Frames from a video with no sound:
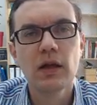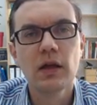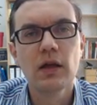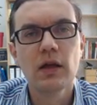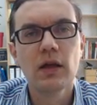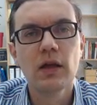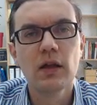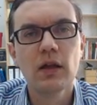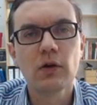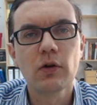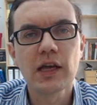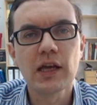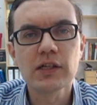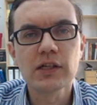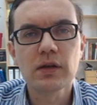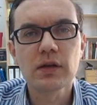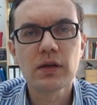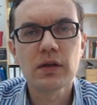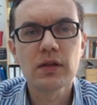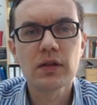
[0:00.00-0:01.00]

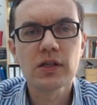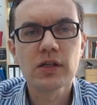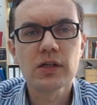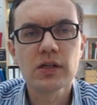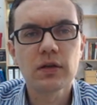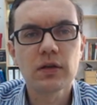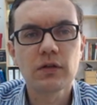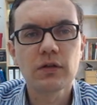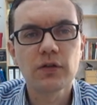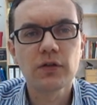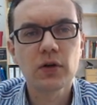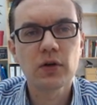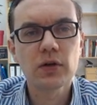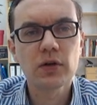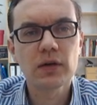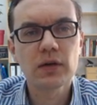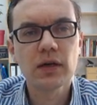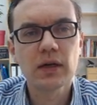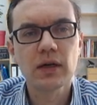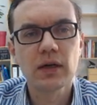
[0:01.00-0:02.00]
Location decisions, of course,
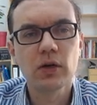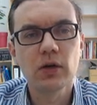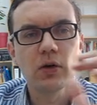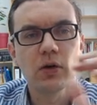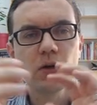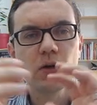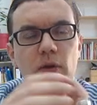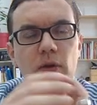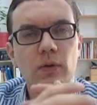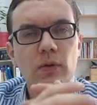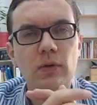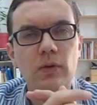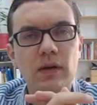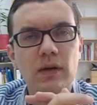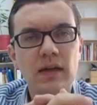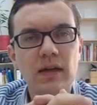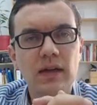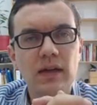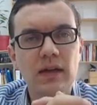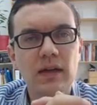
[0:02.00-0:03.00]
are also
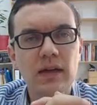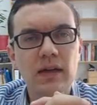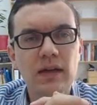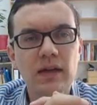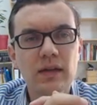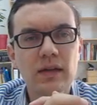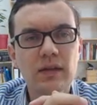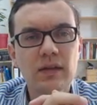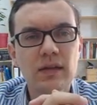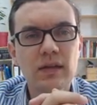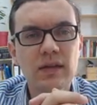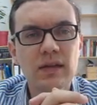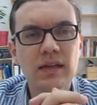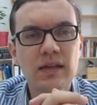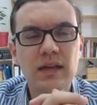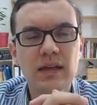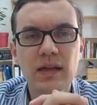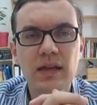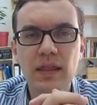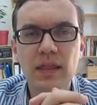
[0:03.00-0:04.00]

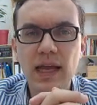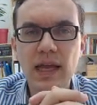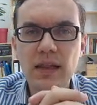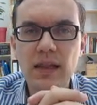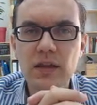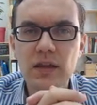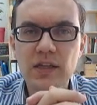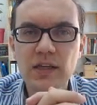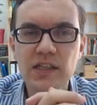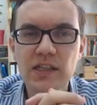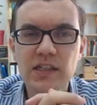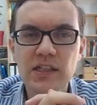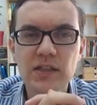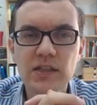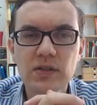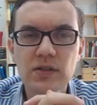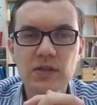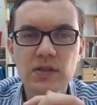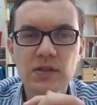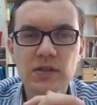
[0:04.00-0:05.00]
existing in the healthcare
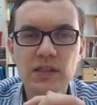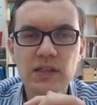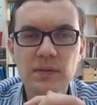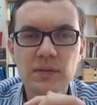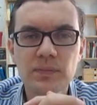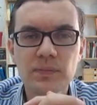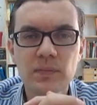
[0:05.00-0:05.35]
industry.